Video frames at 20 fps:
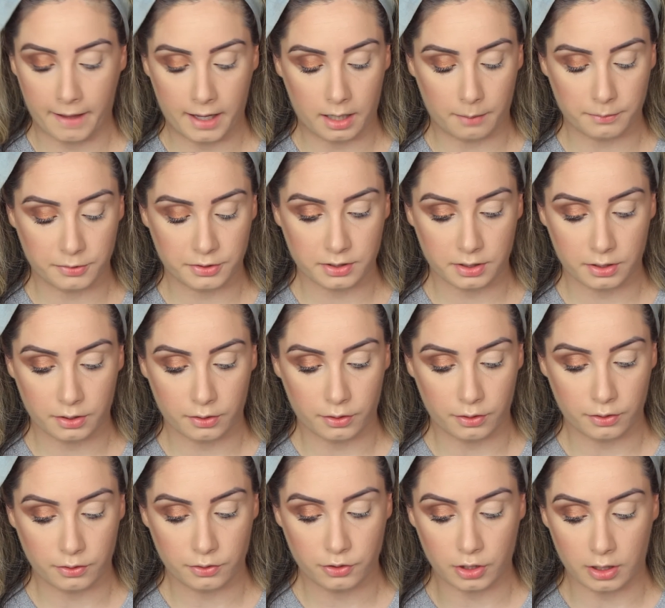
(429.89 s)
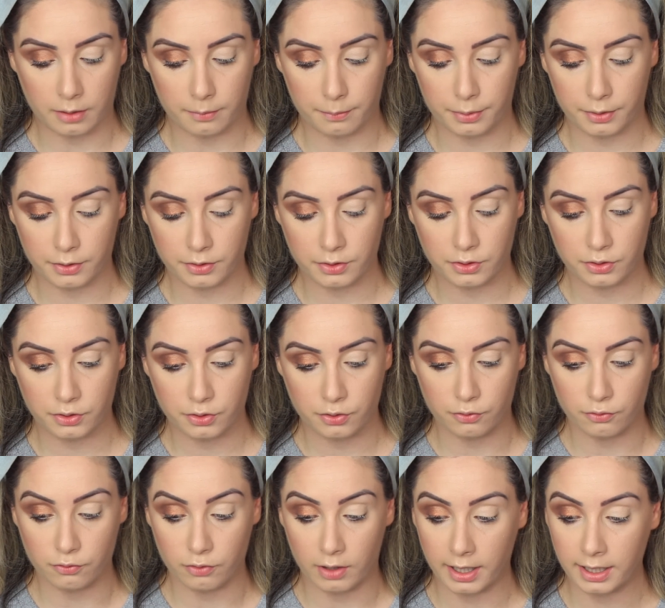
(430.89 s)
And I'm just going to go jump
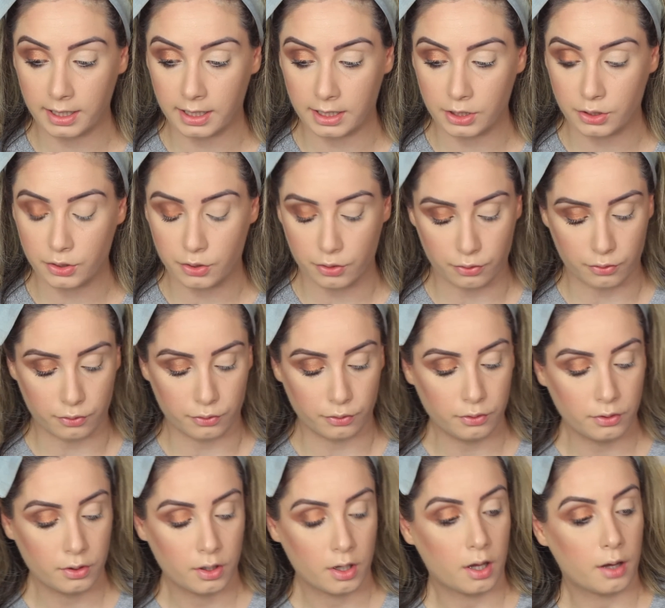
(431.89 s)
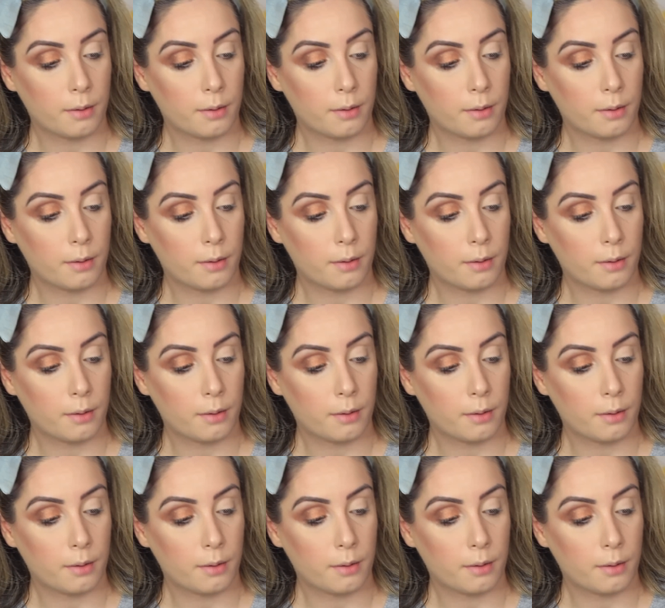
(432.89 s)
straight into